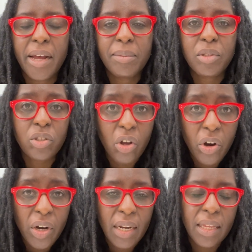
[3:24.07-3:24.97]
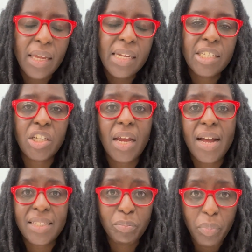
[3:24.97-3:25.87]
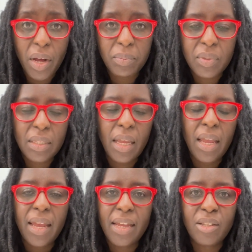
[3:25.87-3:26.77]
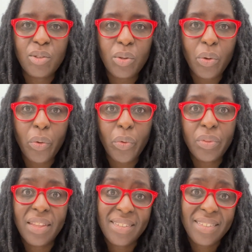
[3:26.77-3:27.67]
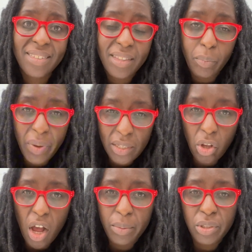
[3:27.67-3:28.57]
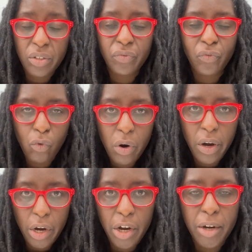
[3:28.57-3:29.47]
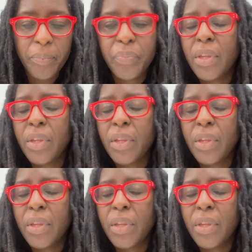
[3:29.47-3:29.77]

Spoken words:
scarring, she has bumps, and so this is the best option for her.